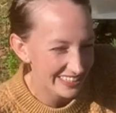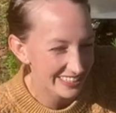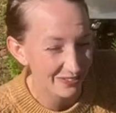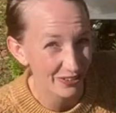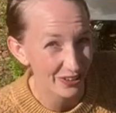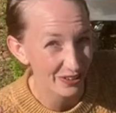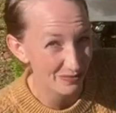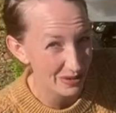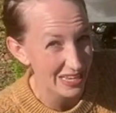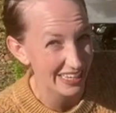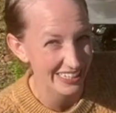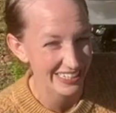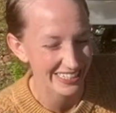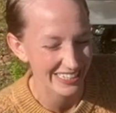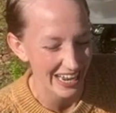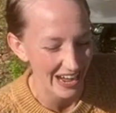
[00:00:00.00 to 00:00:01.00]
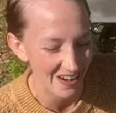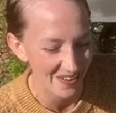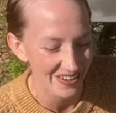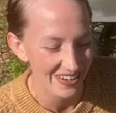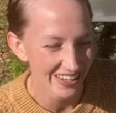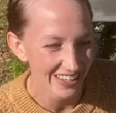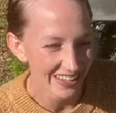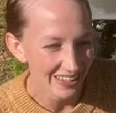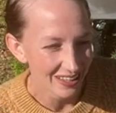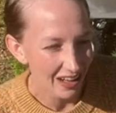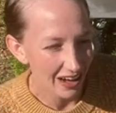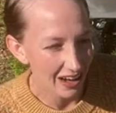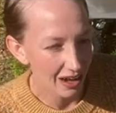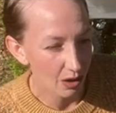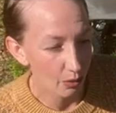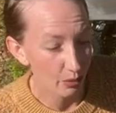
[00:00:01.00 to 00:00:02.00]
for being in town
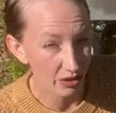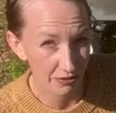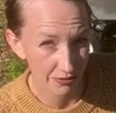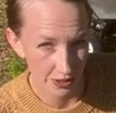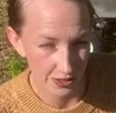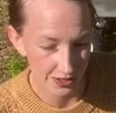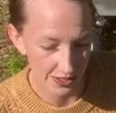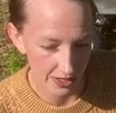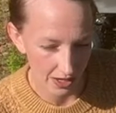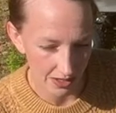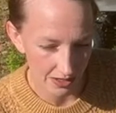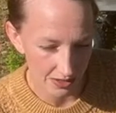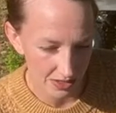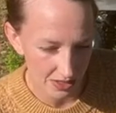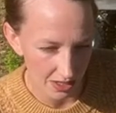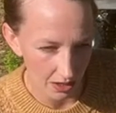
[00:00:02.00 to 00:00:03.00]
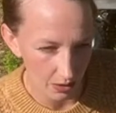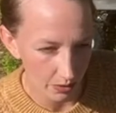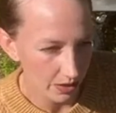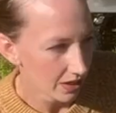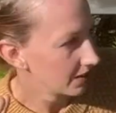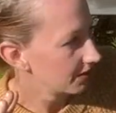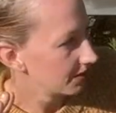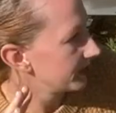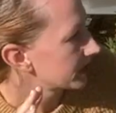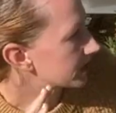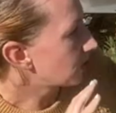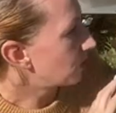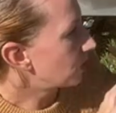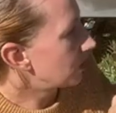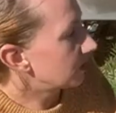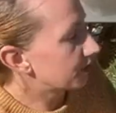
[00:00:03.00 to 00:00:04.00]
with full sun. So this
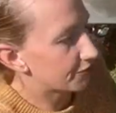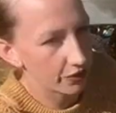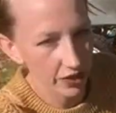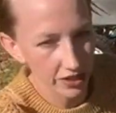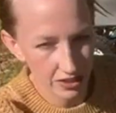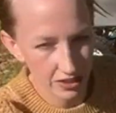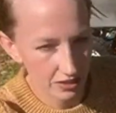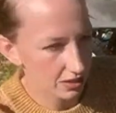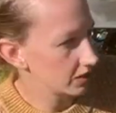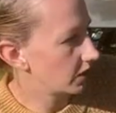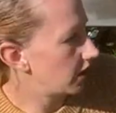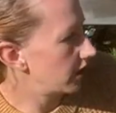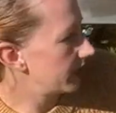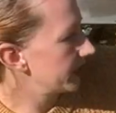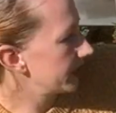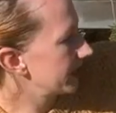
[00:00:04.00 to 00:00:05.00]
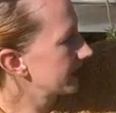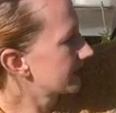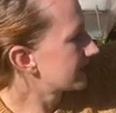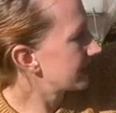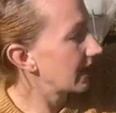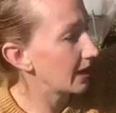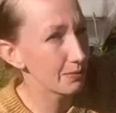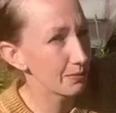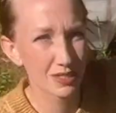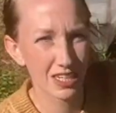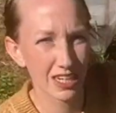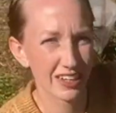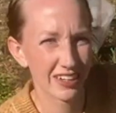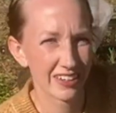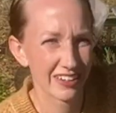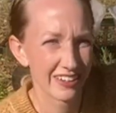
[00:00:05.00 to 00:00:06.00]
whole front yard, except
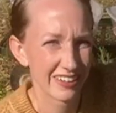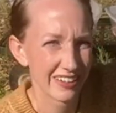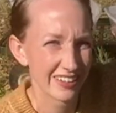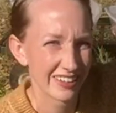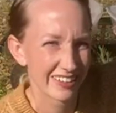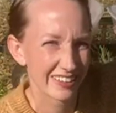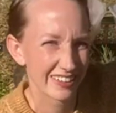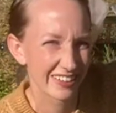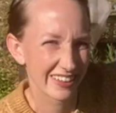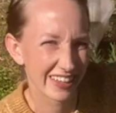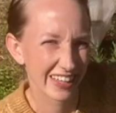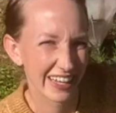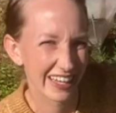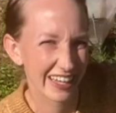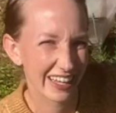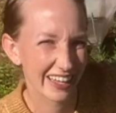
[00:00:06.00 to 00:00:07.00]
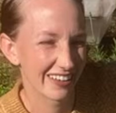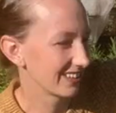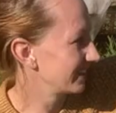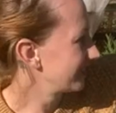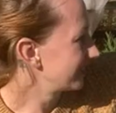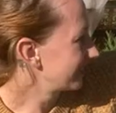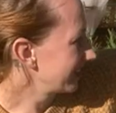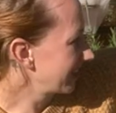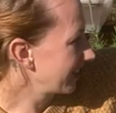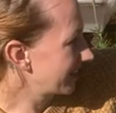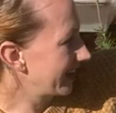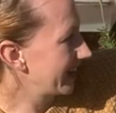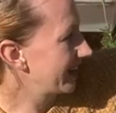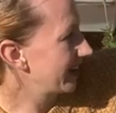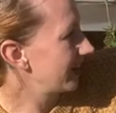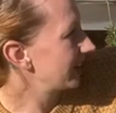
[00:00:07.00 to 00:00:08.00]
like literally
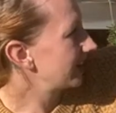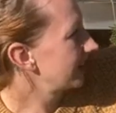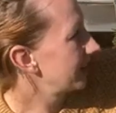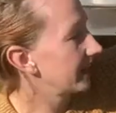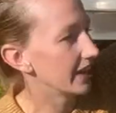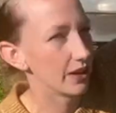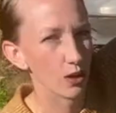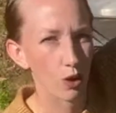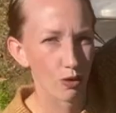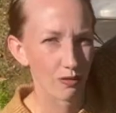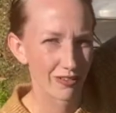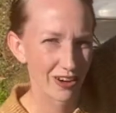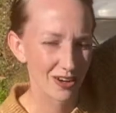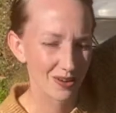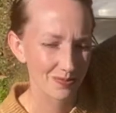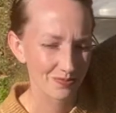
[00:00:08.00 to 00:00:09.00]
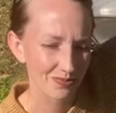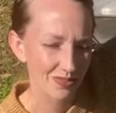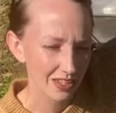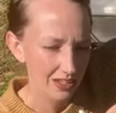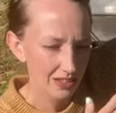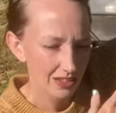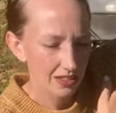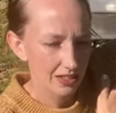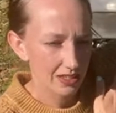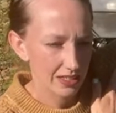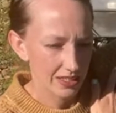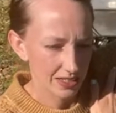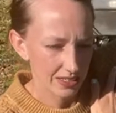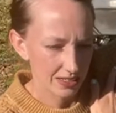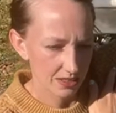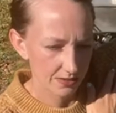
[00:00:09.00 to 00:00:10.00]
there and over,
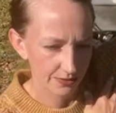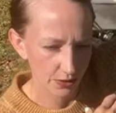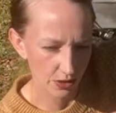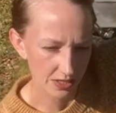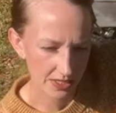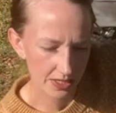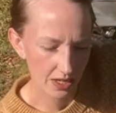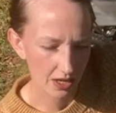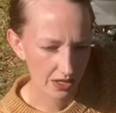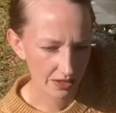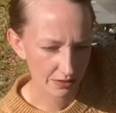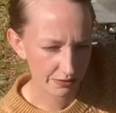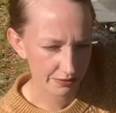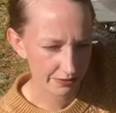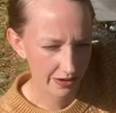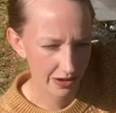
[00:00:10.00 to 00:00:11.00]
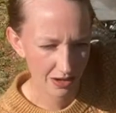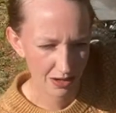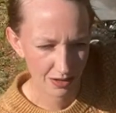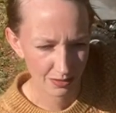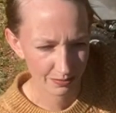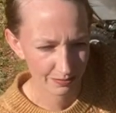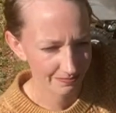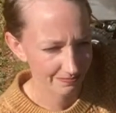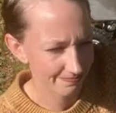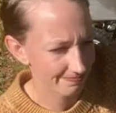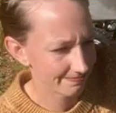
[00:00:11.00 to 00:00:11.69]
is full sun from